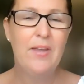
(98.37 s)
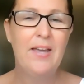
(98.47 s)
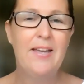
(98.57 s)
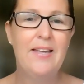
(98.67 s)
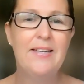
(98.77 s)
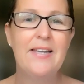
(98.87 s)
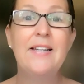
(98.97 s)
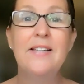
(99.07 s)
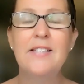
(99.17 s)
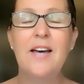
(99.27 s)
And
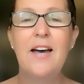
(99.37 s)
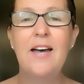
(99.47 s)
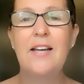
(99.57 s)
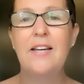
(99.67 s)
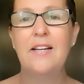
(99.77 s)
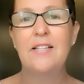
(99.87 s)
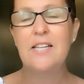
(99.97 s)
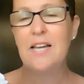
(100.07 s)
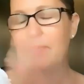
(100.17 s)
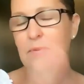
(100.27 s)
inside,
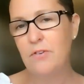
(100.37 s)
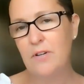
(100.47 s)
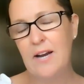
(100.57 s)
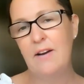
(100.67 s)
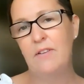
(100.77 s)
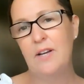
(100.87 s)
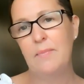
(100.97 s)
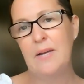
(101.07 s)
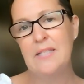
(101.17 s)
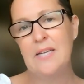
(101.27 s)
she came in for an Ayurvedic
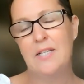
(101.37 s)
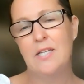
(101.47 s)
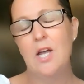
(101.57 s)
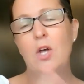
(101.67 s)
massage.